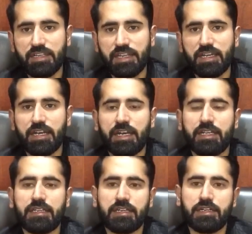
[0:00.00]
that
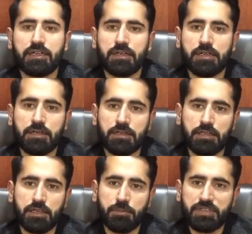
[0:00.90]
the
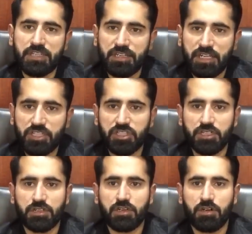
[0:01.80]

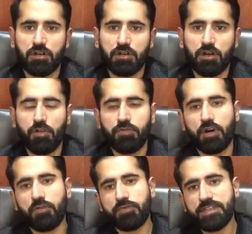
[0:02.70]
representation
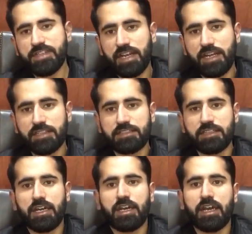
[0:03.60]
of states
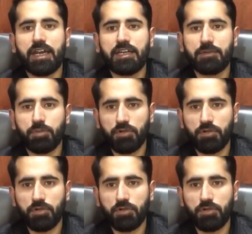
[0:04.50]
and the